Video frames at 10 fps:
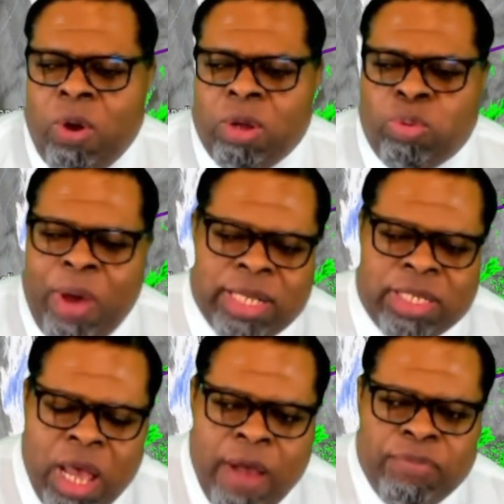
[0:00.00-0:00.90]

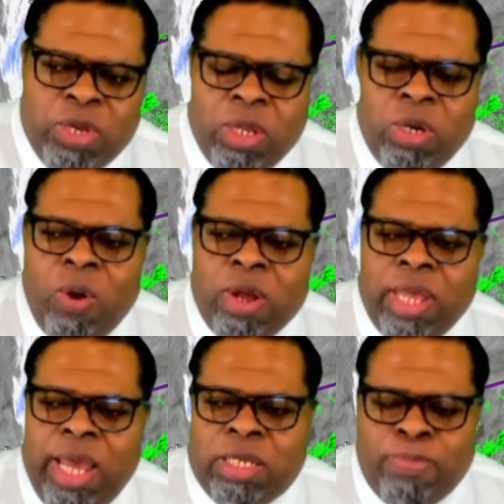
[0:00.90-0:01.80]
Northwest to the
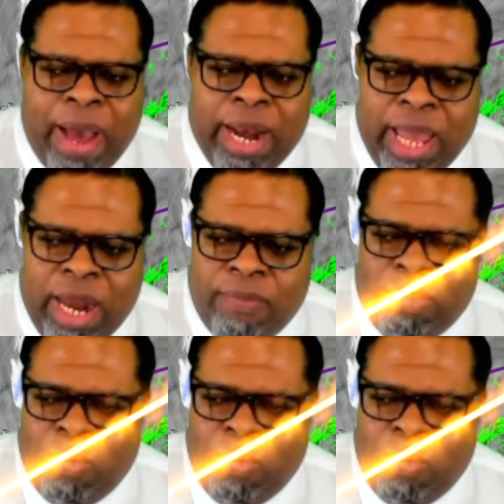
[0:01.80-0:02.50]
Northeast by the end of the